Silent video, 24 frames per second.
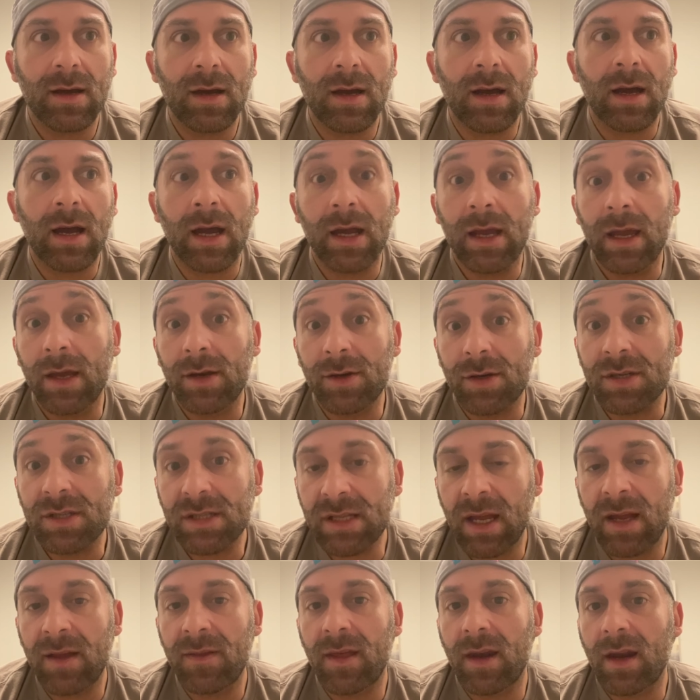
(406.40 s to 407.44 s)
I
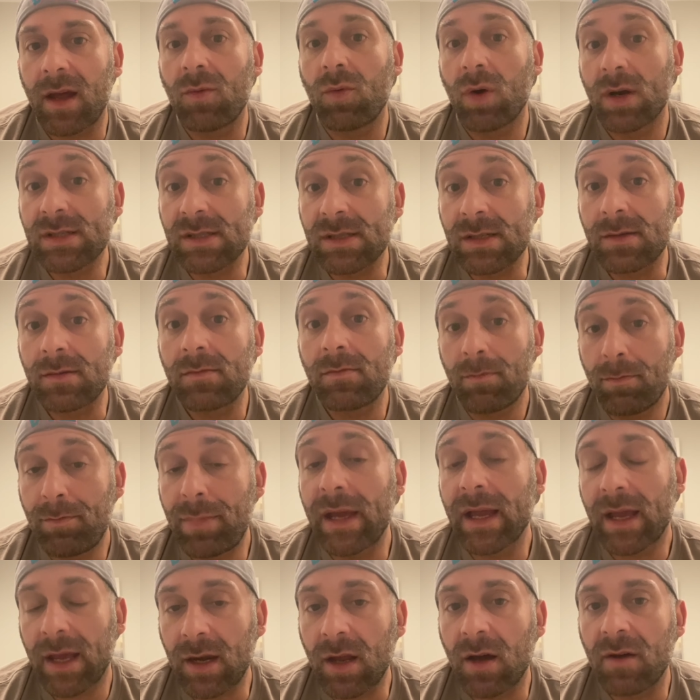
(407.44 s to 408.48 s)
understand that I wasn't
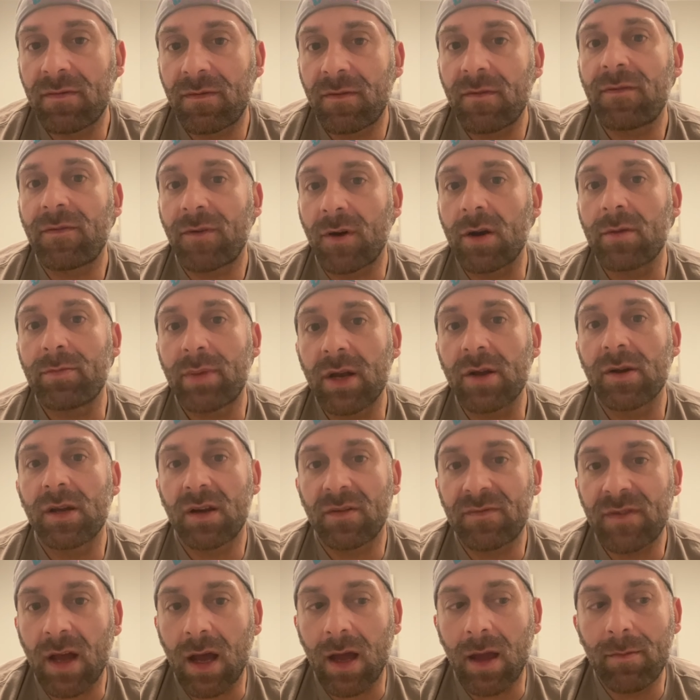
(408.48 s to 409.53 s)
big enough for a period
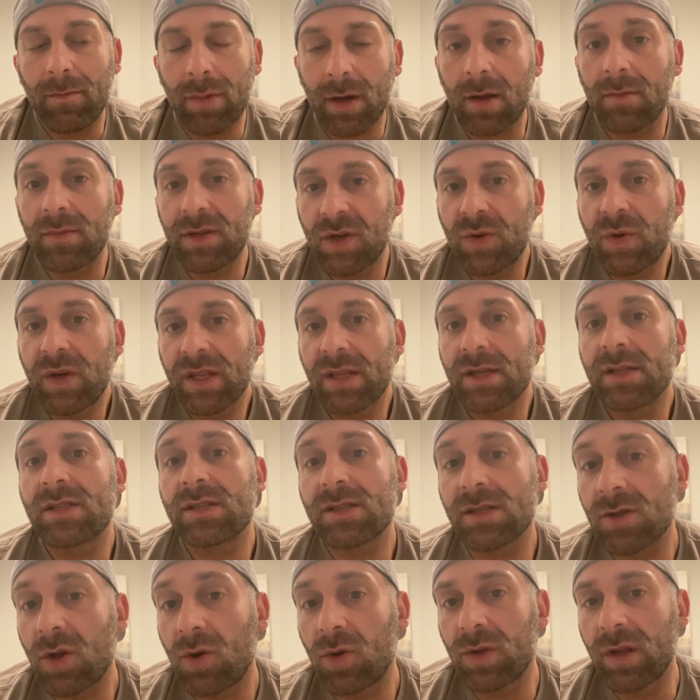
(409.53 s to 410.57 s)
of time, but I'm doing this
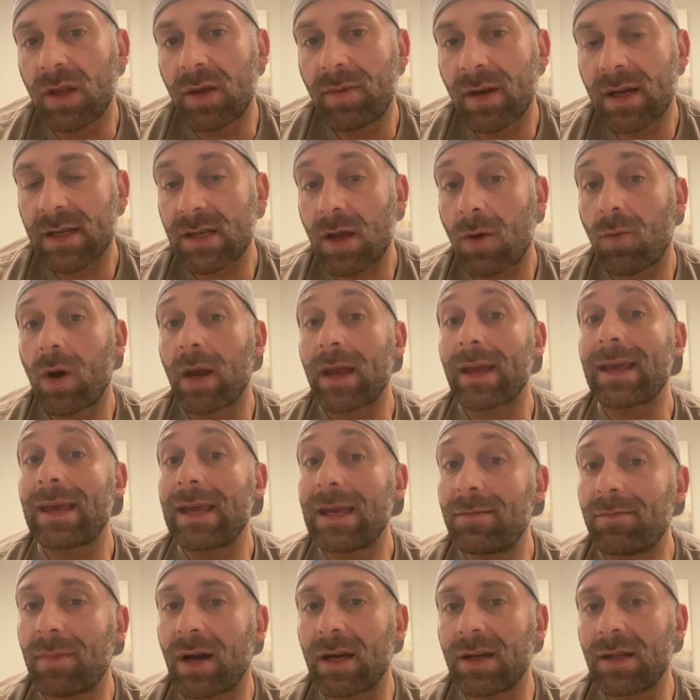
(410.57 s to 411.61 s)
slowly because I want to
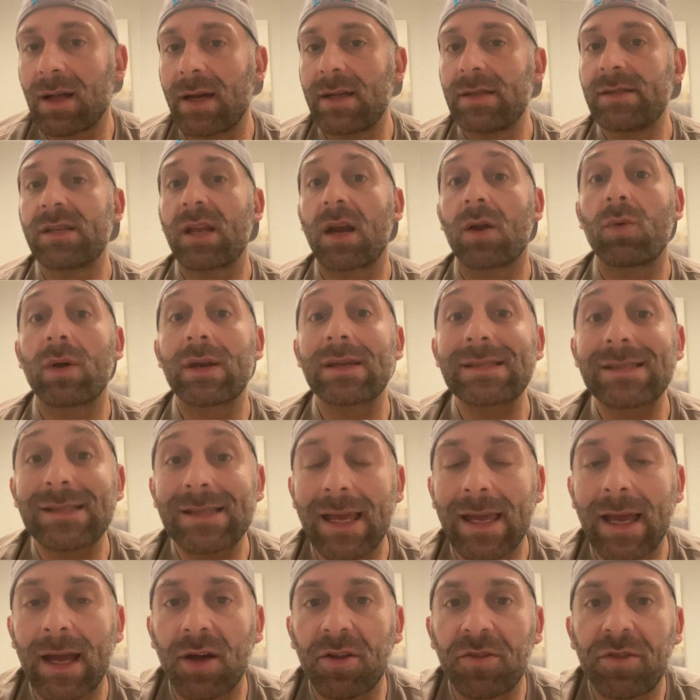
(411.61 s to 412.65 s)
keep my lines and I want to
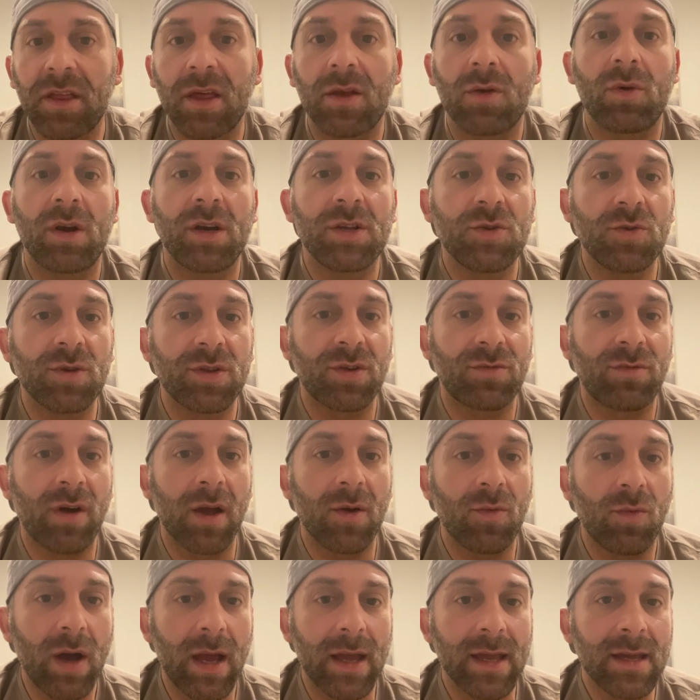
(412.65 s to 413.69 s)
stay healthy and I want to do it the
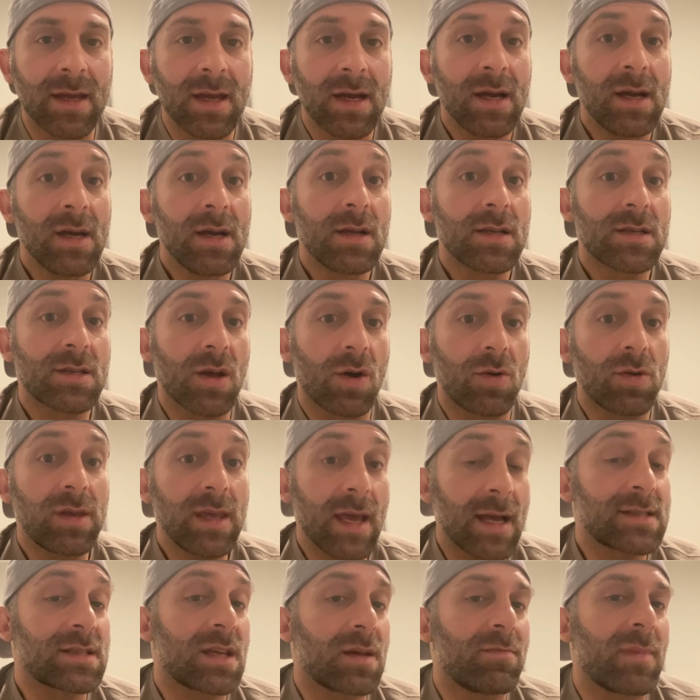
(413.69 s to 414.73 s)
right way. So
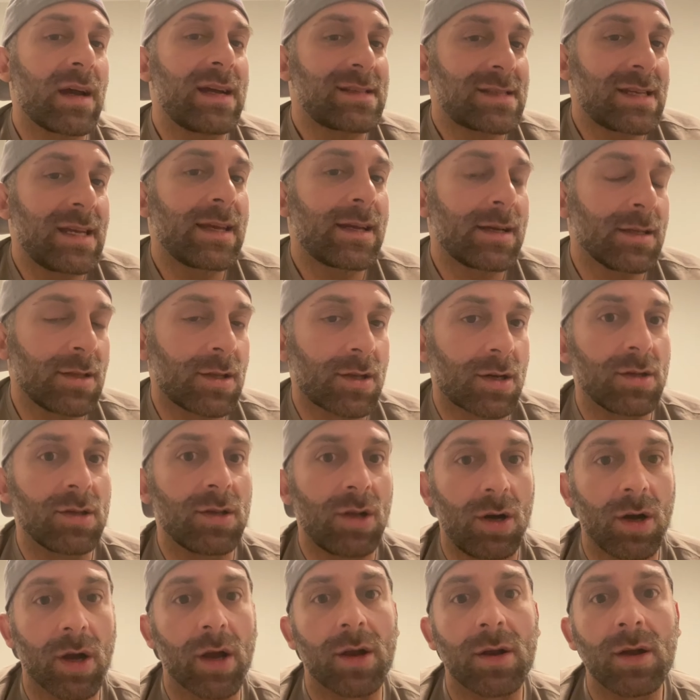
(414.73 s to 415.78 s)
yes, it might take a little
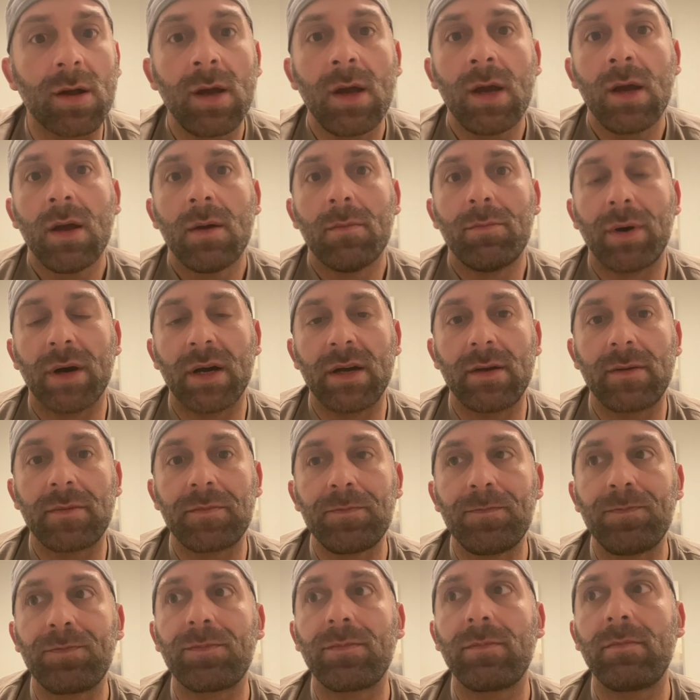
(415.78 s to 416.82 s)
longer,
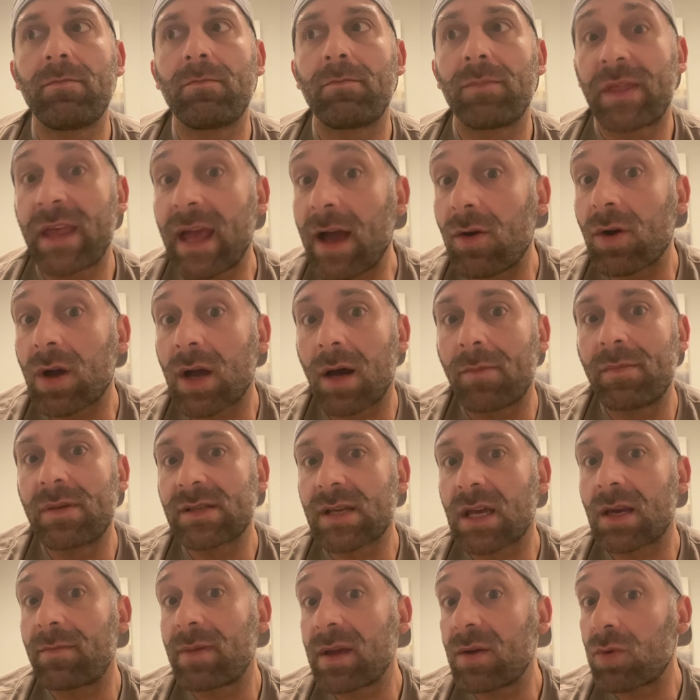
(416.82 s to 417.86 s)
but the outcome is
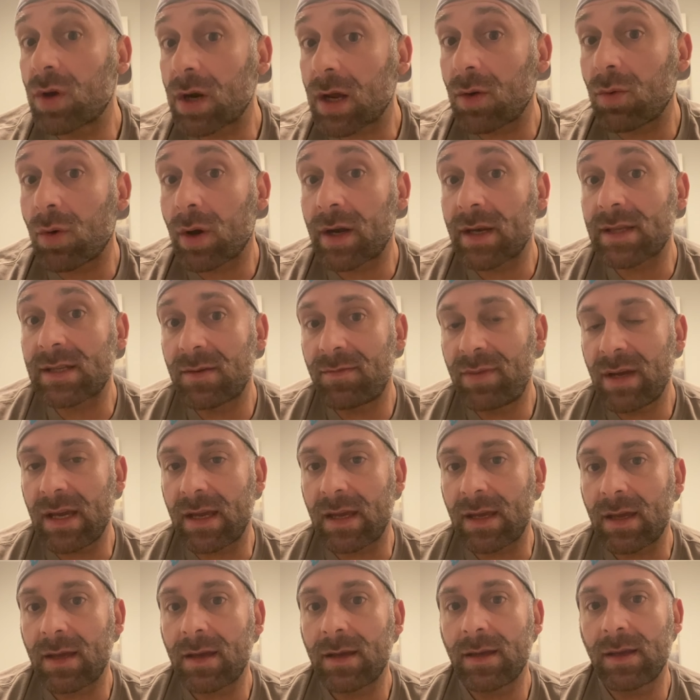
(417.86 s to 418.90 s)
going to be what I want it to
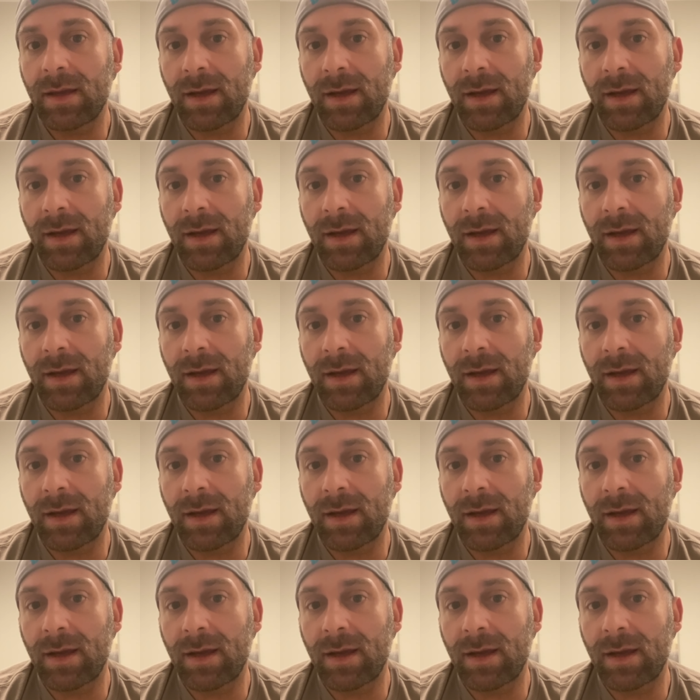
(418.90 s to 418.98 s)
be.